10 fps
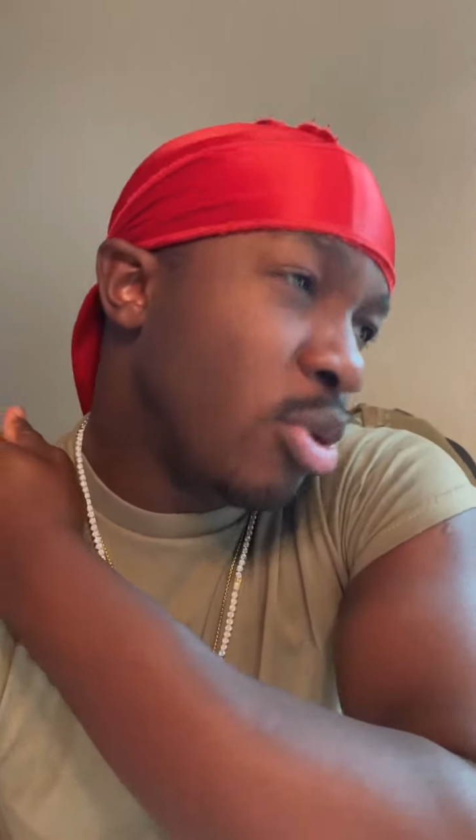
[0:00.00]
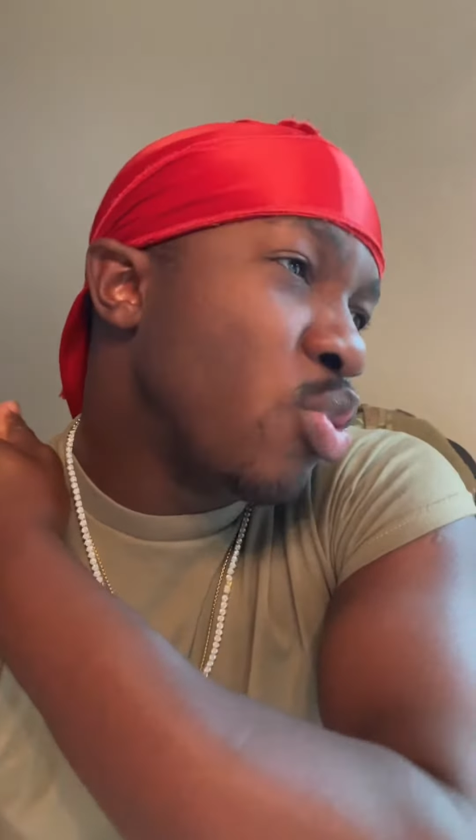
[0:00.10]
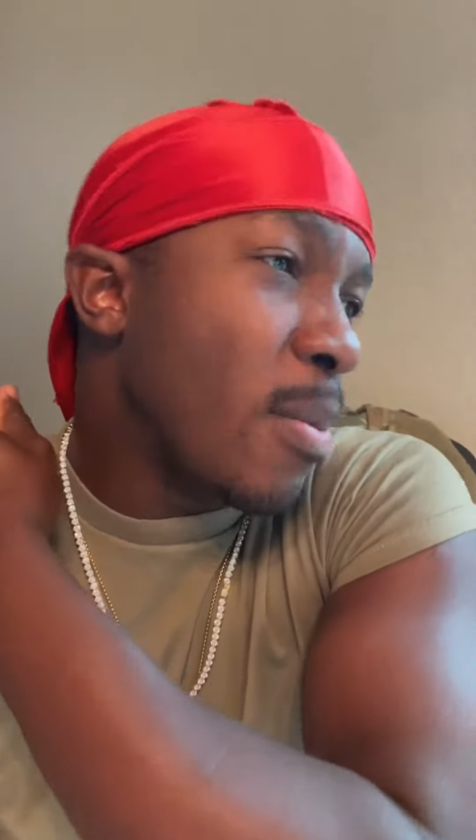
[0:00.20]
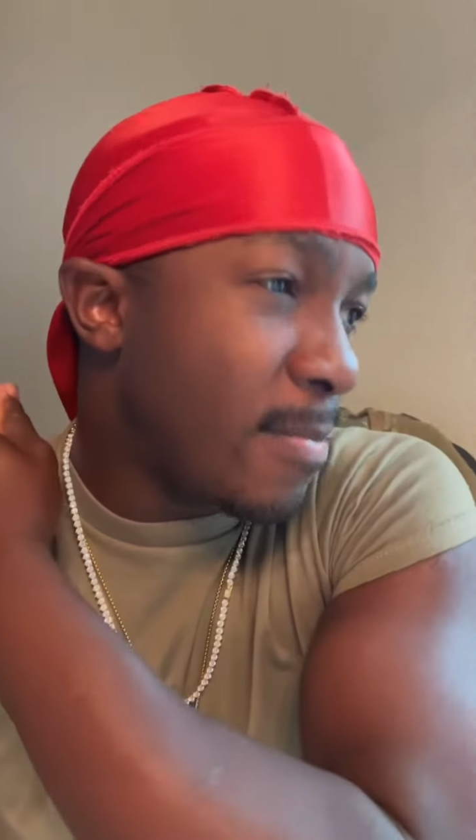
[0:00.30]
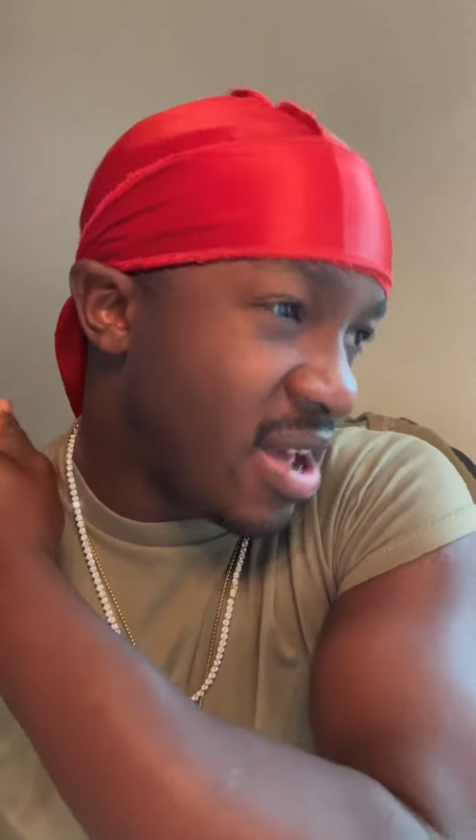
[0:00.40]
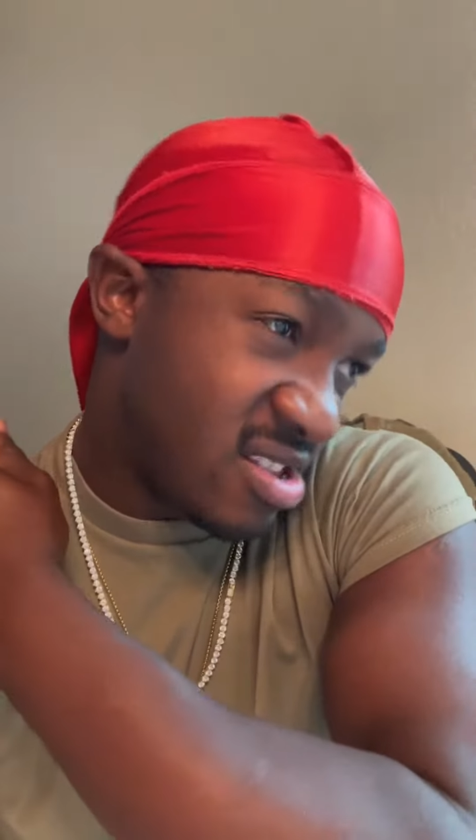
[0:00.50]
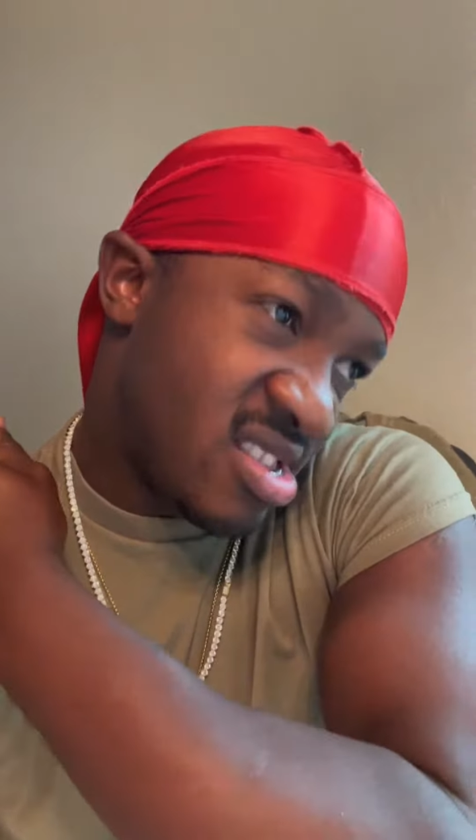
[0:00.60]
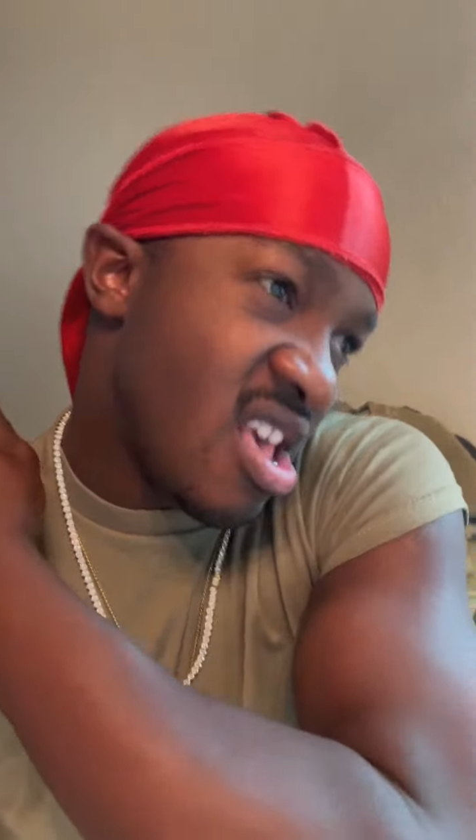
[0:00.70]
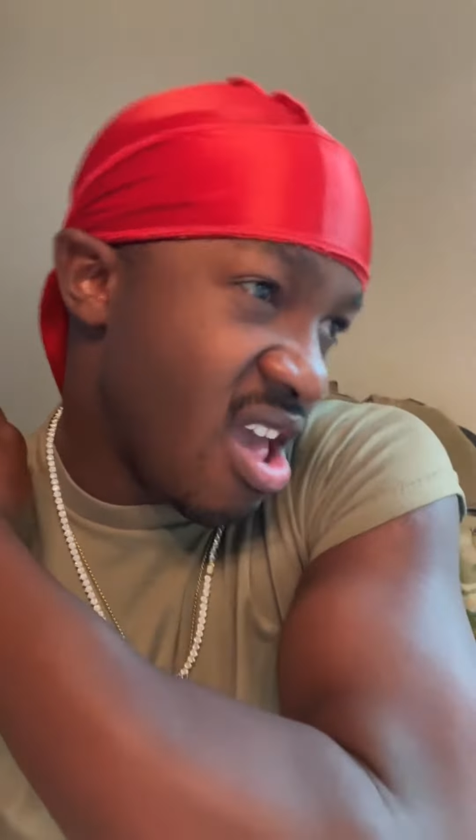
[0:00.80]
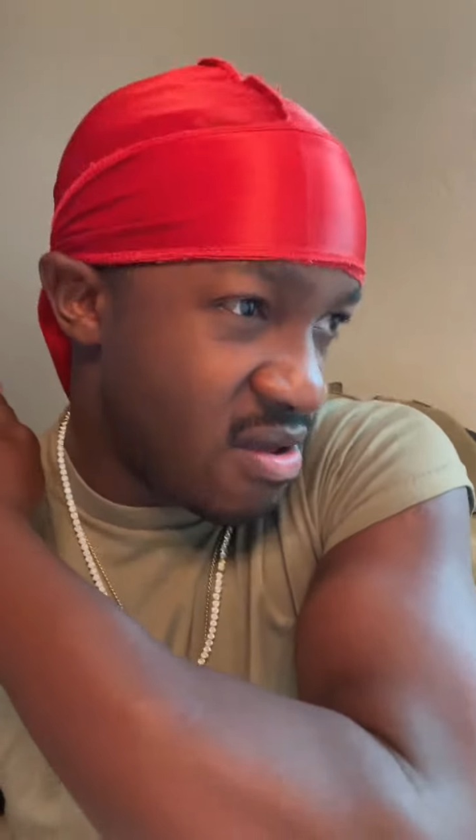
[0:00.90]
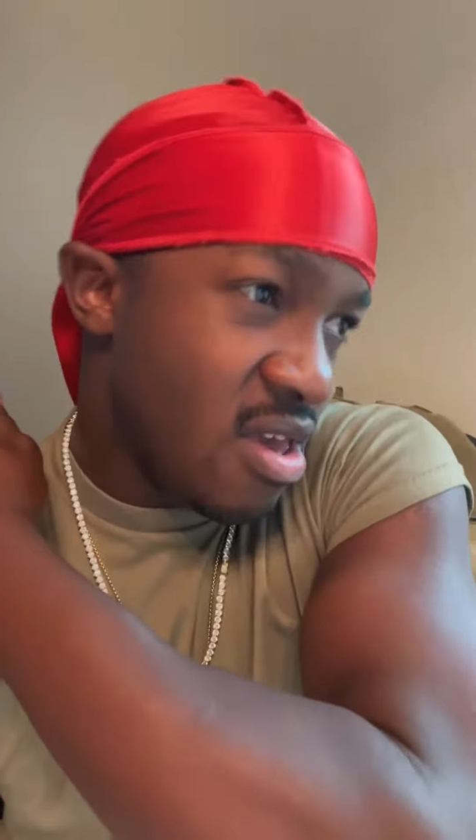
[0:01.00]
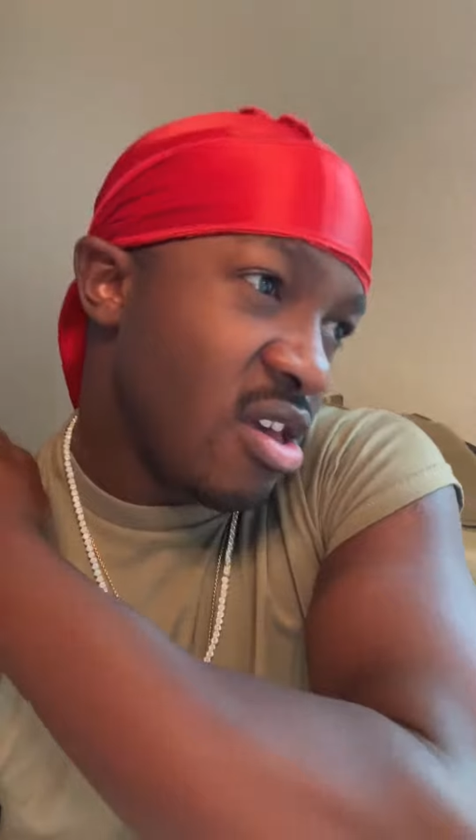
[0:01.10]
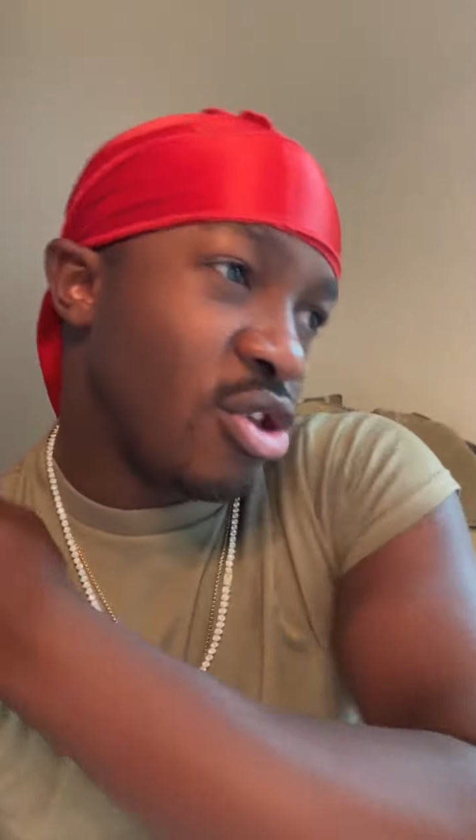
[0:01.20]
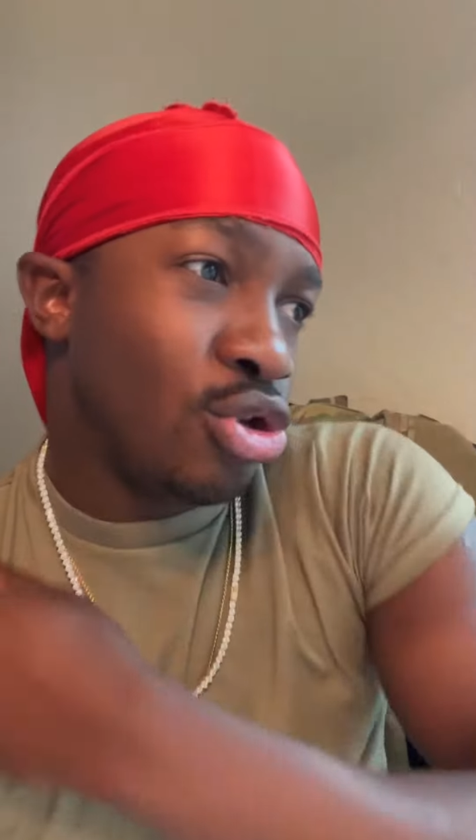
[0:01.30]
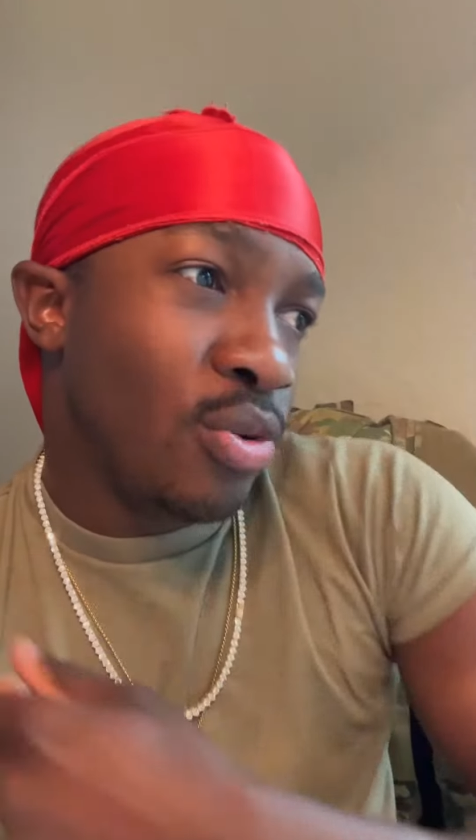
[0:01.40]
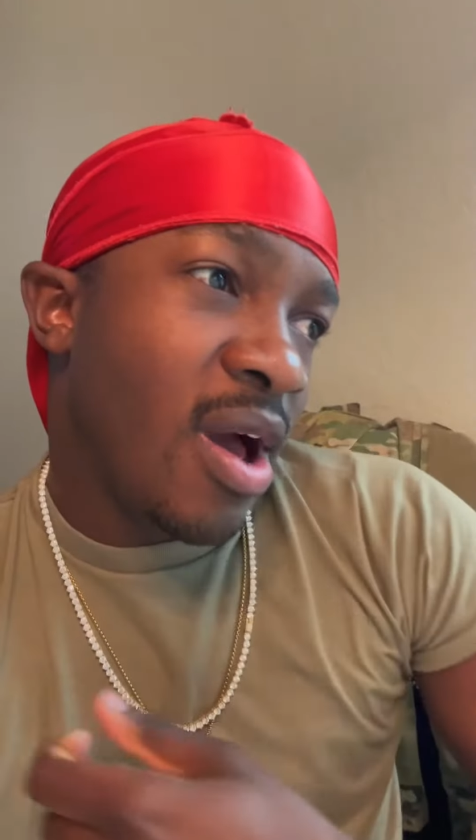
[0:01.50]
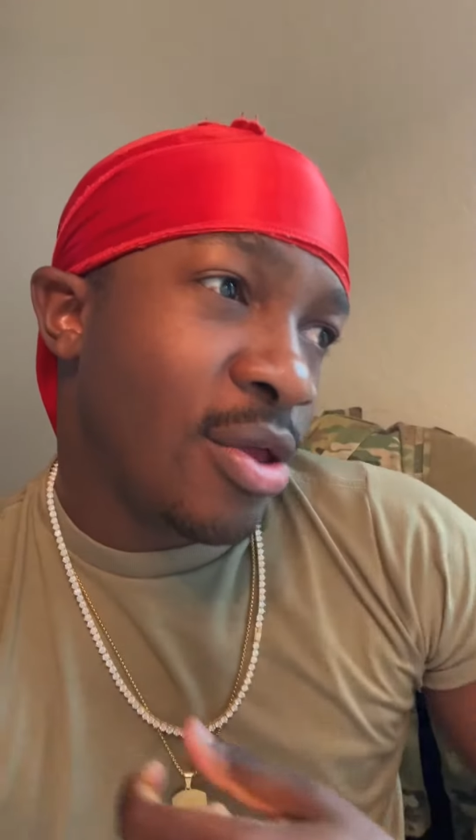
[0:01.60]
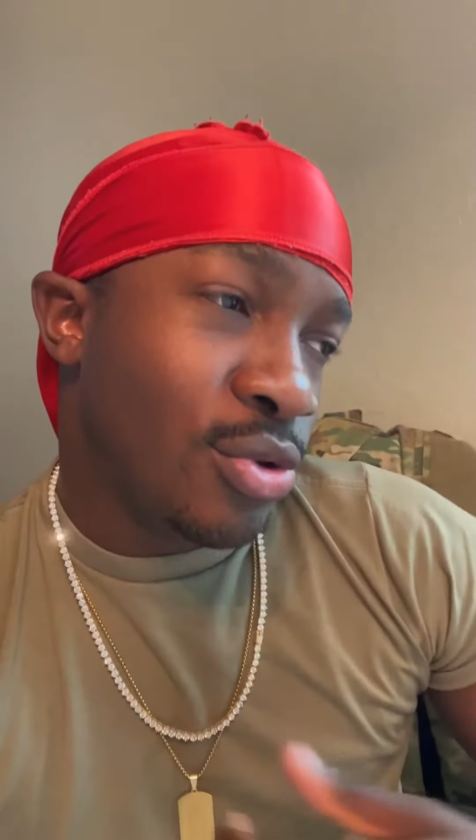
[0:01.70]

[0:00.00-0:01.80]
Let me rep my set. Because you know what?